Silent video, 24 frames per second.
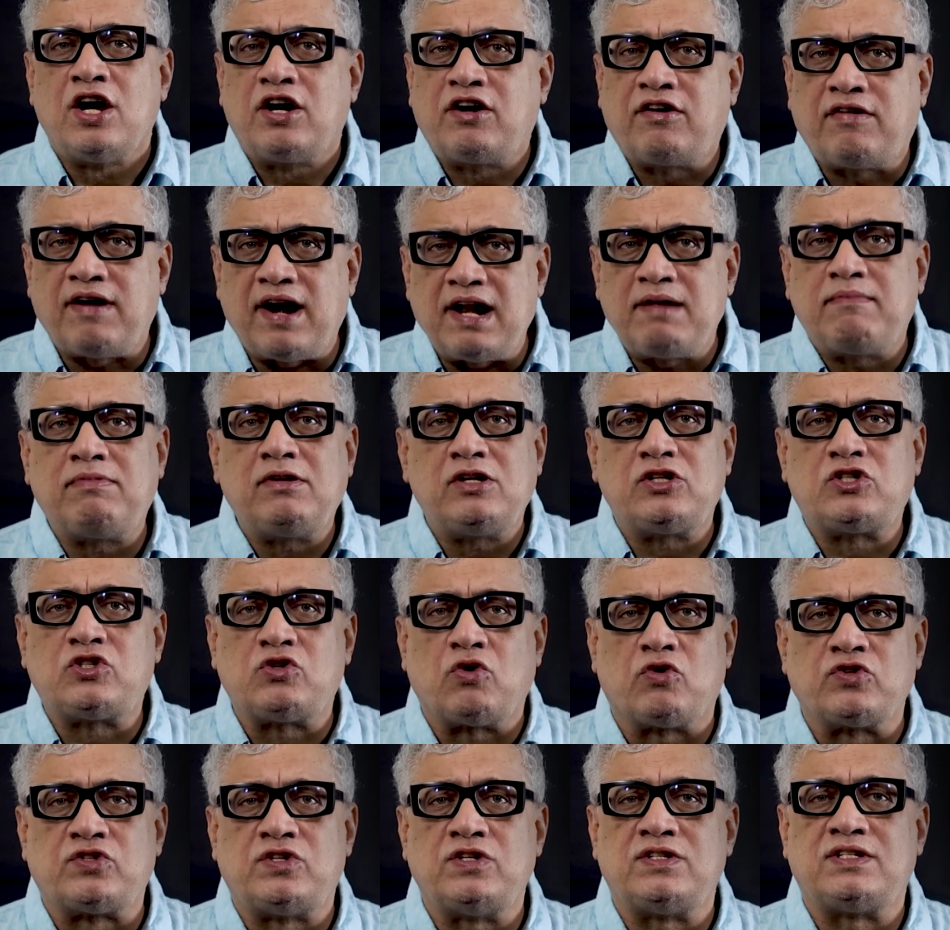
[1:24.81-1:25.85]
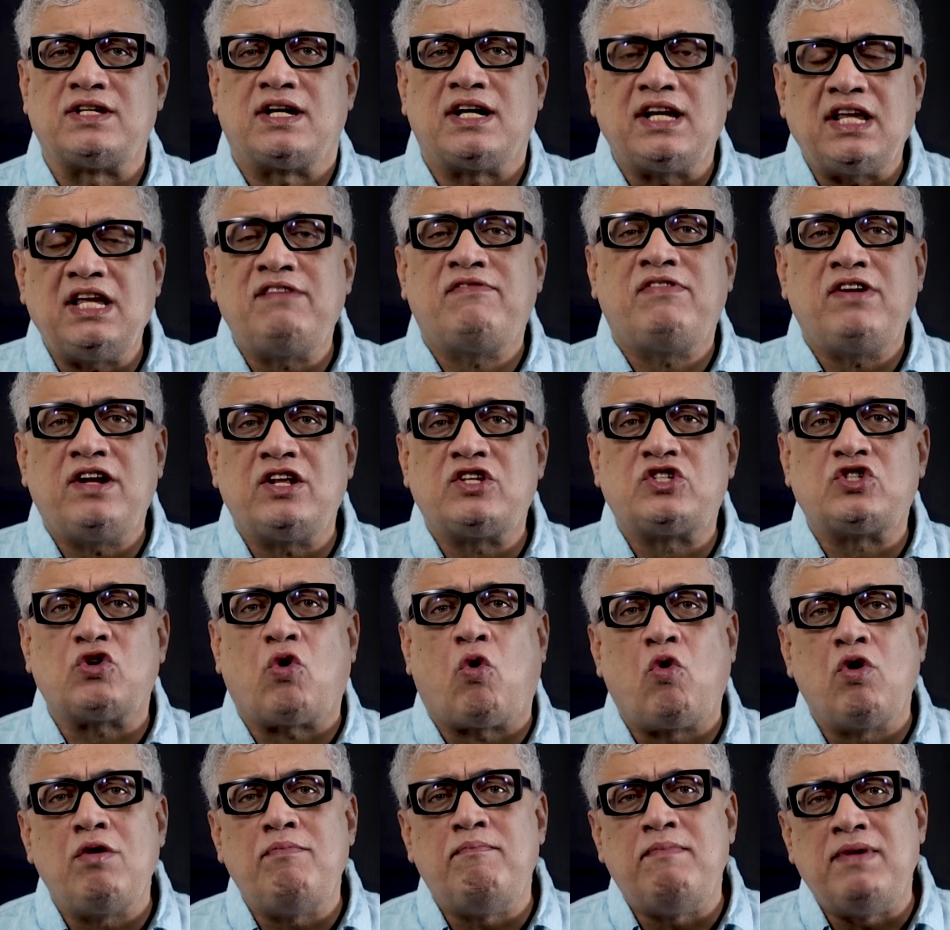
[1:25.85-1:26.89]
credible sources, and even its
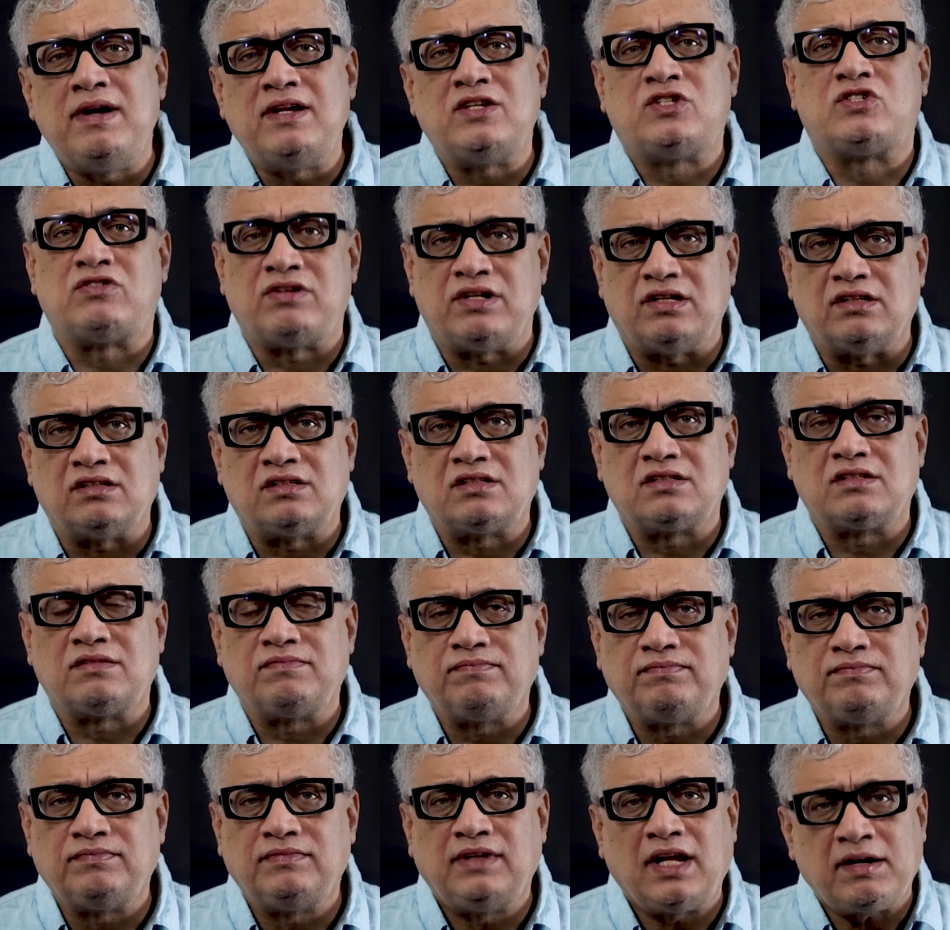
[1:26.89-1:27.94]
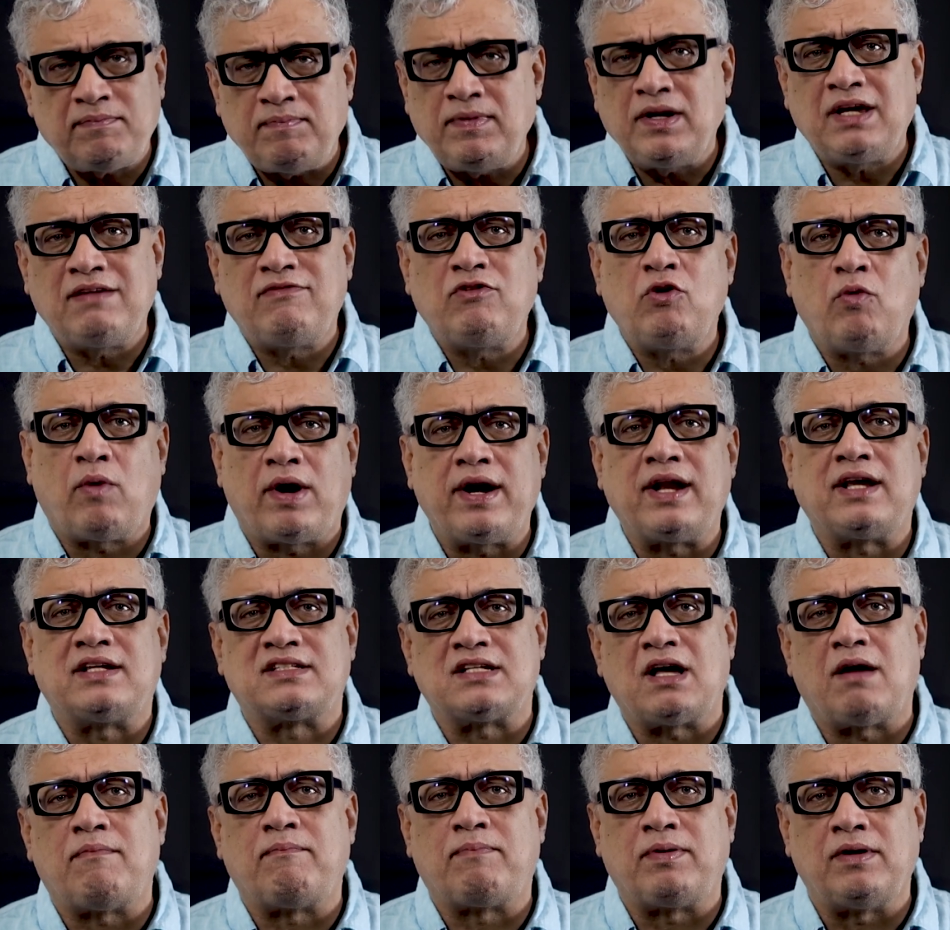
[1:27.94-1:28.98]
own ministries. Let me give you one
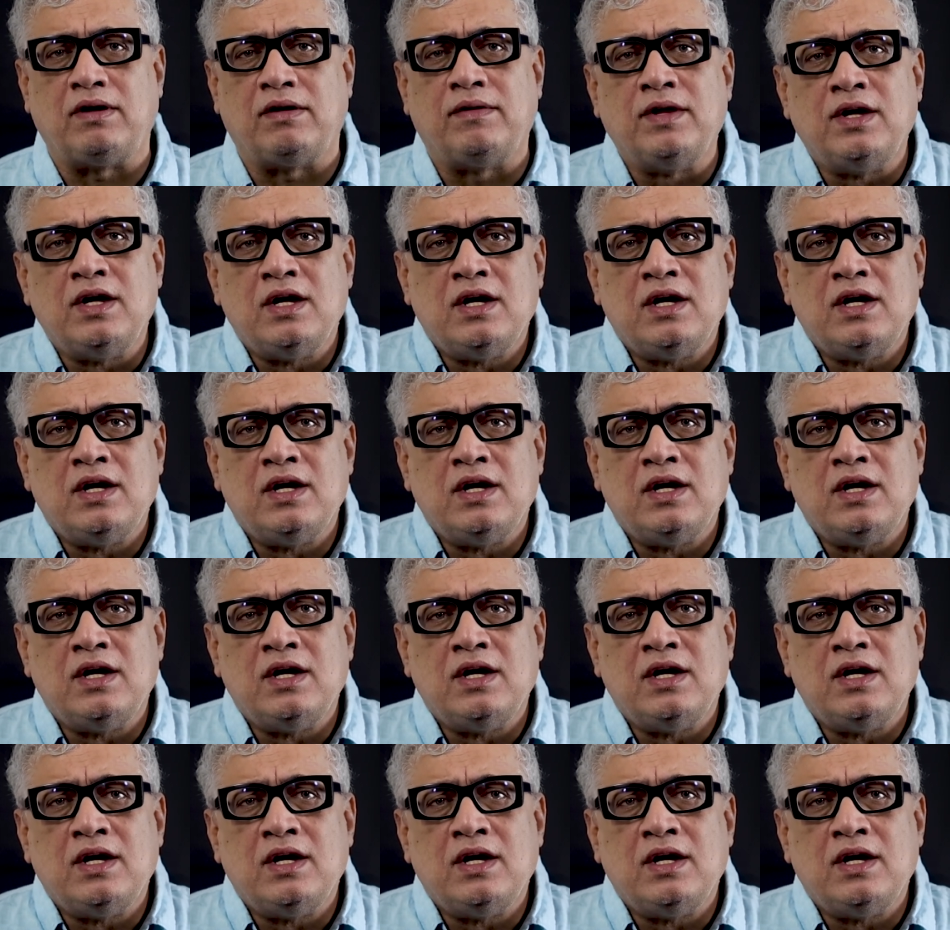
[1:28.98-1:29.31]
example.